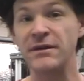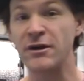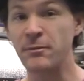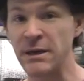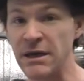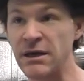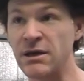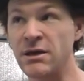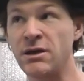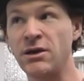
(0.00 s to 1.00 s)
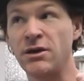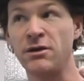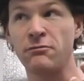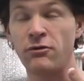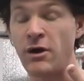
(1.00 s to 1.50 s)
then there'll be
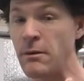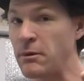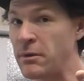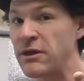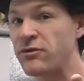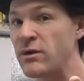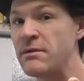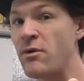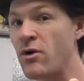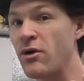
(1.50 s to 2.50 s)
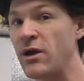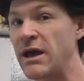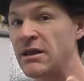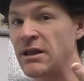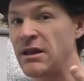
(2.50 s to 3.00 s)
probably three more,
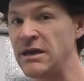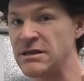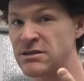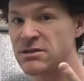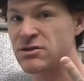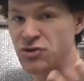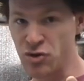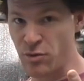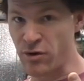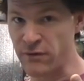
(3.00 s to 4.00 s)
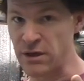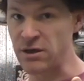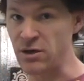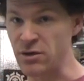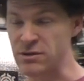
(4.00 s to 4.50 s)
at least two more
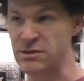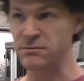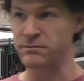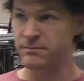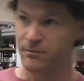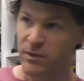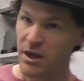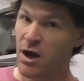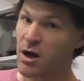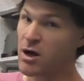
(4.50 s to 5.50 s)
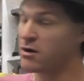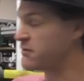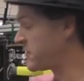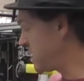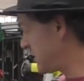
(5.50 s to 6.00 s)
videos
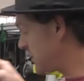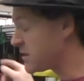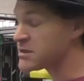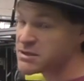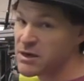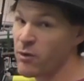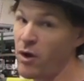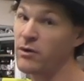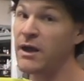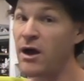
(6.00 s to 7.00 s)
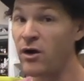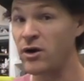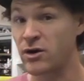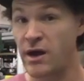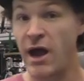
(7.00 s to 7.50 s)
of the Zero. Now,
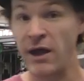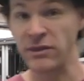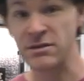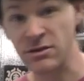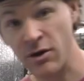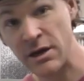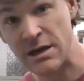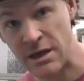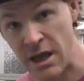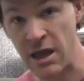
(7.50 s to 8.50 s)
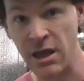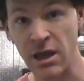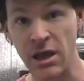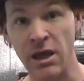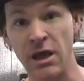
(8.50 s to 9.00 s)
at this current day,
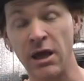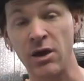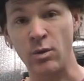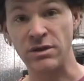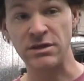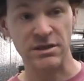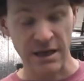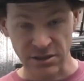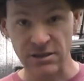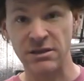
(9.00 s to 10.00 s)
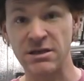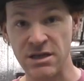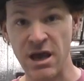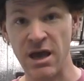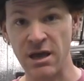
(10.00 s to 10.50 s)
which is actually
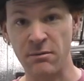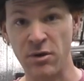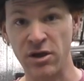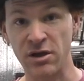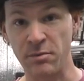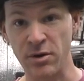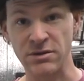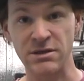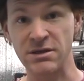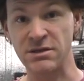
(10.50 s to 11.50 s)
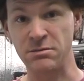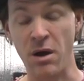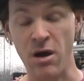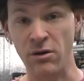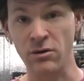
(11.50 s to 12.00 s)
today, I'm probably going to post this
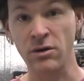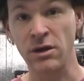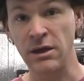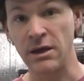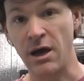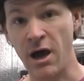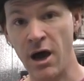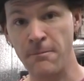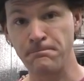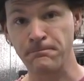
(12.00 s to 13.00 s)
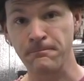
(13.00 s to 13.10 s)
tomorrow, um,